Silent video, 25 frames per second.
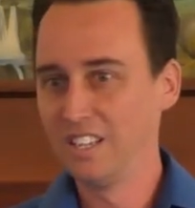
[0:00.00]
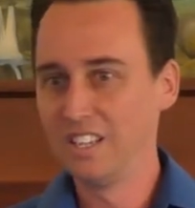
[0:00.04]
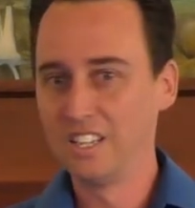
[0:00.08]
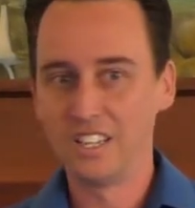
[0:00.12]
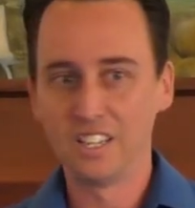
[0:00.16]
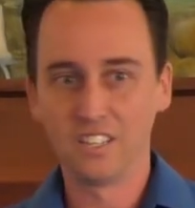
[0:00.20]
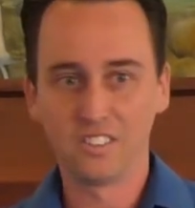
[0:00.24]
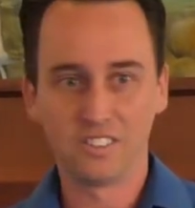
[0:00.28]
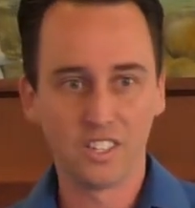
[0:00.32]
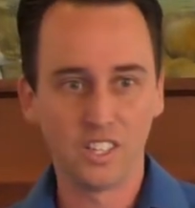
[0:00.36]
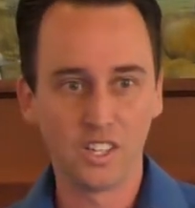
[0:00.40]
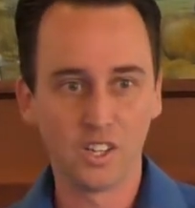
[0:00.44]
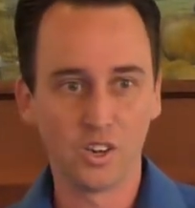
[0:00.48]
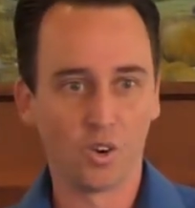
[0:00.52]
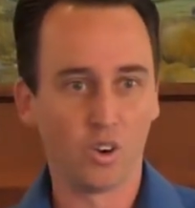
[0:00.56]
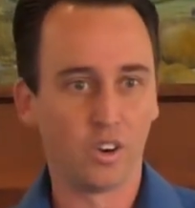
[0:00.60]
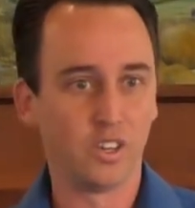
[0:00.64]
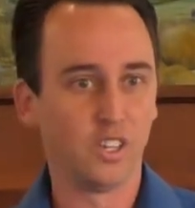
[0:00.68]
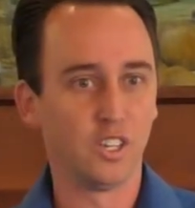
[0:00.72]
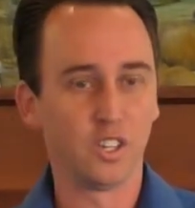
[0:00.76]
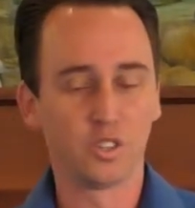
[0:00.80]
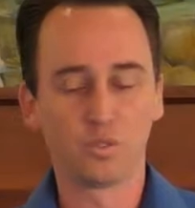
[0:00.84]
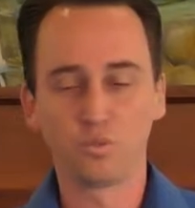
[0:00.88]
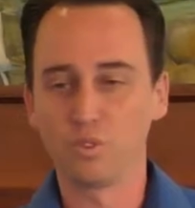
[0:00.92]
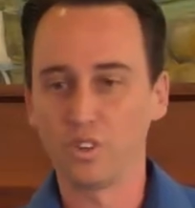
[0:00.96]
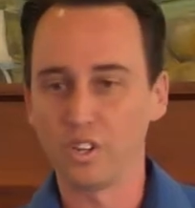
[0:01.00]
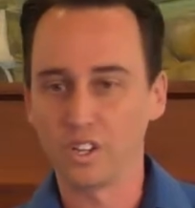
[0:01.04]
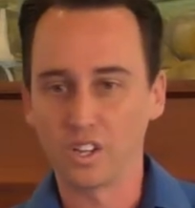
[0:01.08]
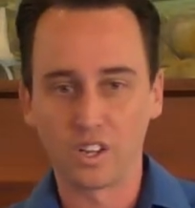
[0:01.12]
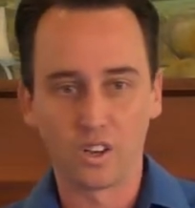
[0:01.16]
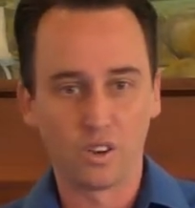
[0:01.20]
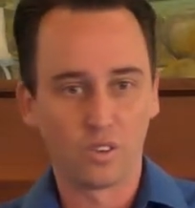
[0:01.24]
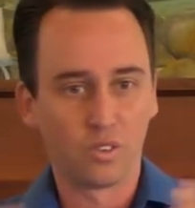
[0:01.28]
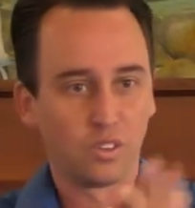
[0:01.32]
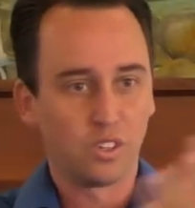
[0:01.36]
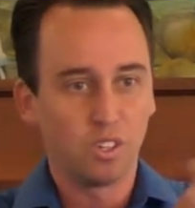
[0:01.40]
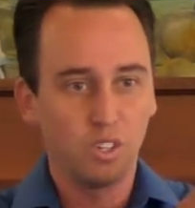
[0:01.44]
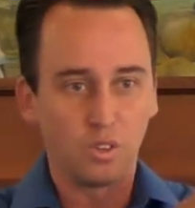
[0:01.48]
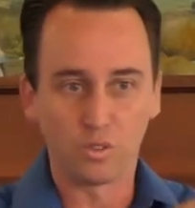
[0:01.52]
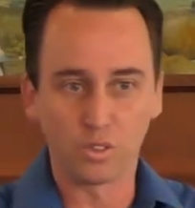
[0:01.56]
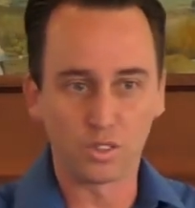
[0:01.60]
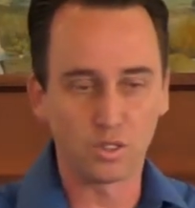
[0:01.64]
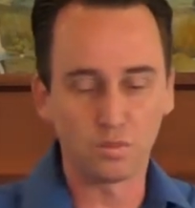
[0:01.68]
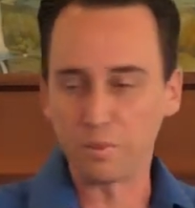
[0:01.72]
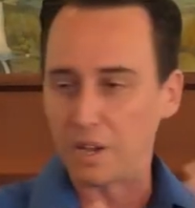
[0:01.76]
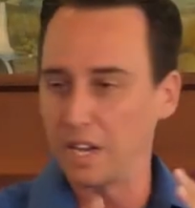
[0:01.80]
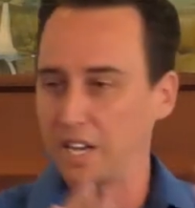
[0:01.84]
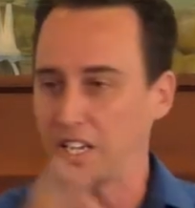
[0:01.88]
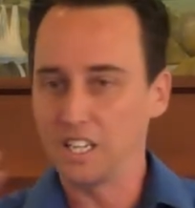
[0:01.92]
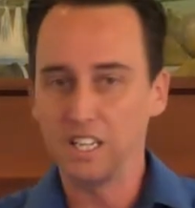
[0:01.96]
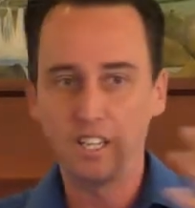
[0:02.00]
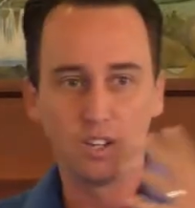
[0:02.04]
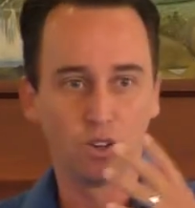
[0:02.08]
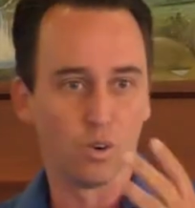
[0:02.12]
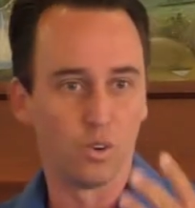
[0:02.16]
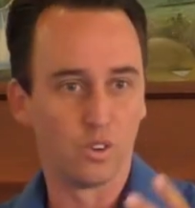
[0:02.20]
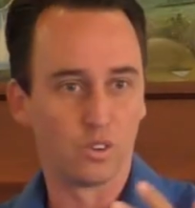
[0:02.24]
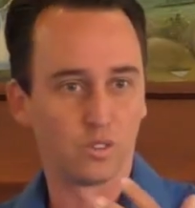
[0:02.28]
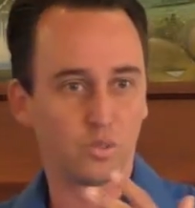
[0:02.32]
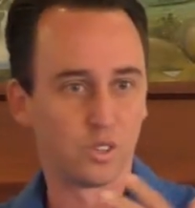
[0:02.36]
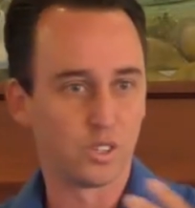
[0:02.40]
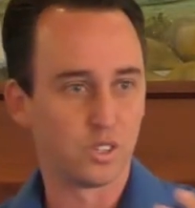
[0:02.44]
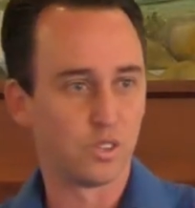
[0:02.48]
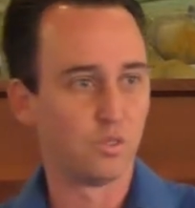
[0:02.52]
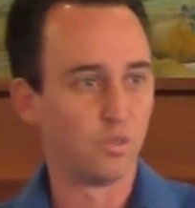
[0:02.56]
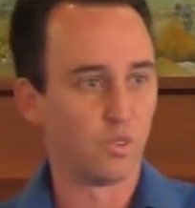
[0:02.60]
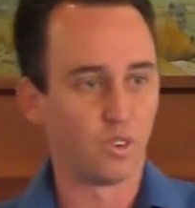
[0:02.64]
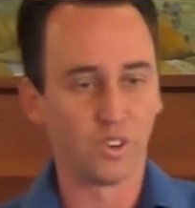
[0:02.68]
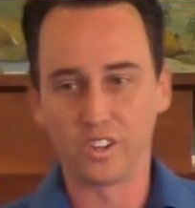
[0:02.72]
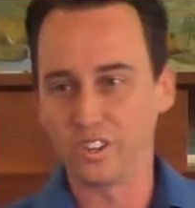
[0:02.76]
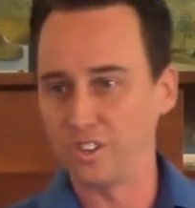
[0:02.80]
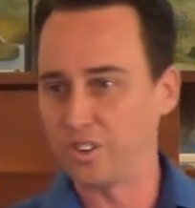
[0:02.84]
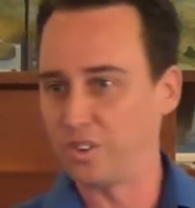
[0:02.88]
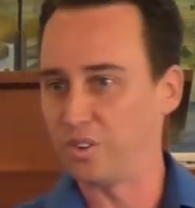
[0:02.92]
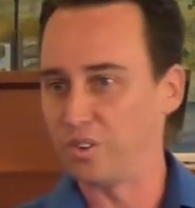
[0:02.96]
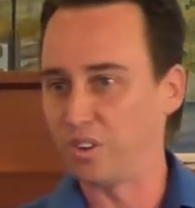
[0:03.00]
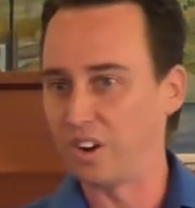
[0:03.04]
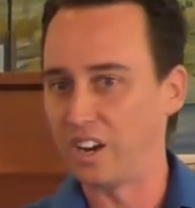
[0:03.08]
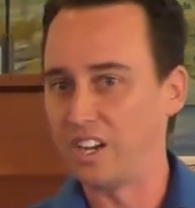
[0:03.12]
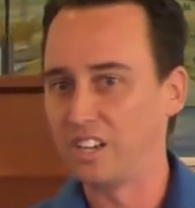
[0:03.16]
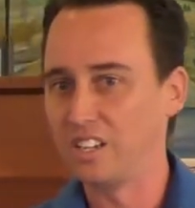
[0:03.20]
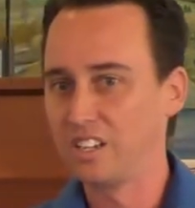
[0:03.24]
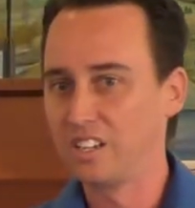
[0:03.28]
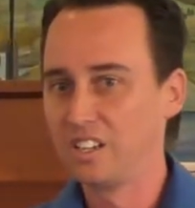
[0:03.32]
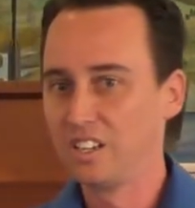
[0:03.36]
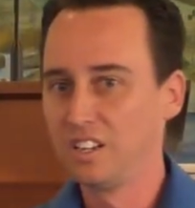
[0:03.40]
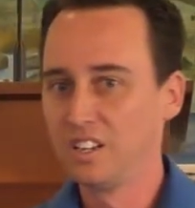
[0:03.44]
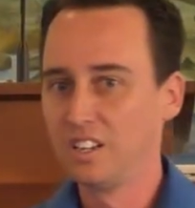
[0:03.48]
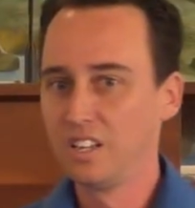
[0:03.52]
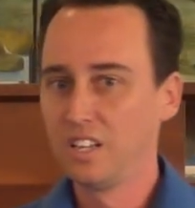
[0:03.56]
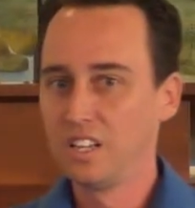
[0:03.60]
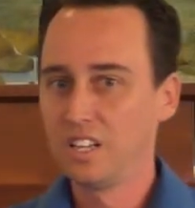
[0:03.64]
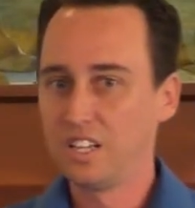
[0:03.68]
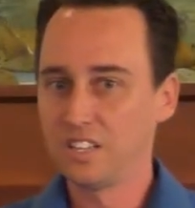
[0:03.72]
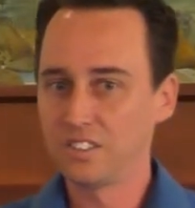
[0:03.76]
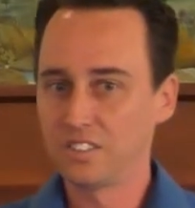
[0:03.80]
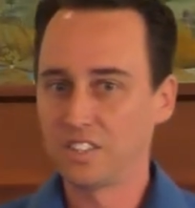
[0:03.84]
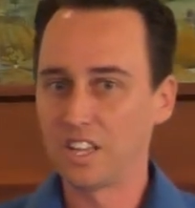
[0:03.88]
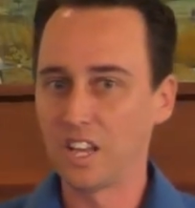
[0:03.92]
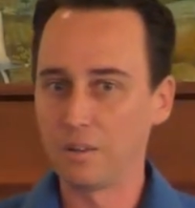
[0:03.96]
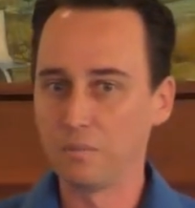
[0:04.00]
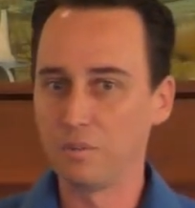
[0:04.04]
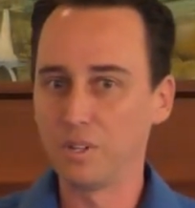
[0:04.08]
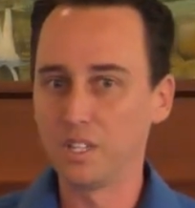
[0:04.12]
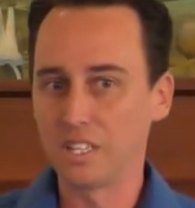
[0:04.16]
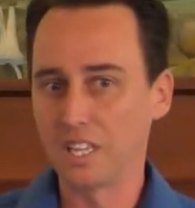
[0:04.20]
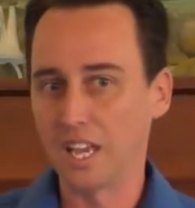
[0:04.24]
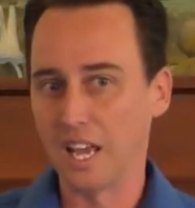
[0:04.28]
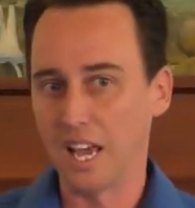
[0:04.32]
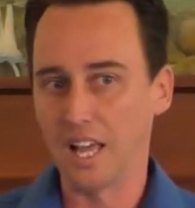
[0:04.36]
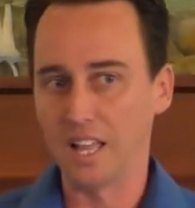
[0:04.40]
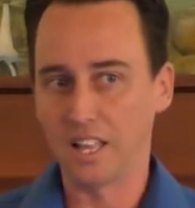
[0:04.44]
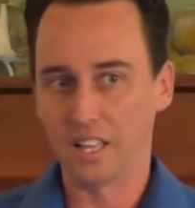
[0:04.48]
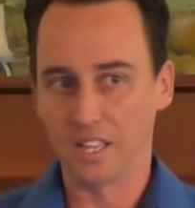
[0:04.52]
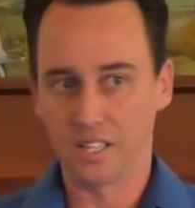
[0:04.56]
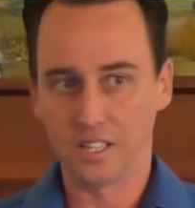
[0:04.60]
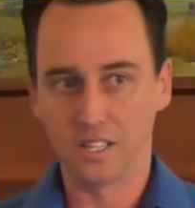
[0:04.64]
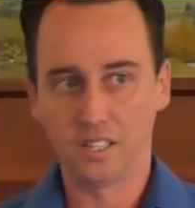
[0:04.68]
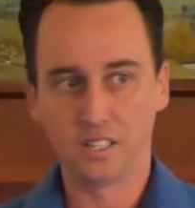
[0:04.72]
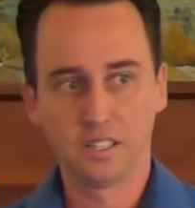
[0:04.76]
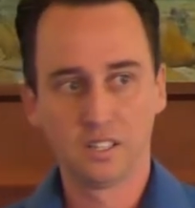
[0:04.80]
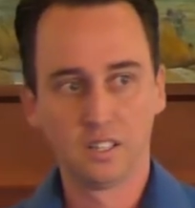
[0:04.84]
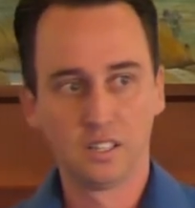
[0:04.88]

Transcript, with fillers: Is Eeyore. You just want to go, you want to smack Eeyore is what you want to do, right? It's that mentality.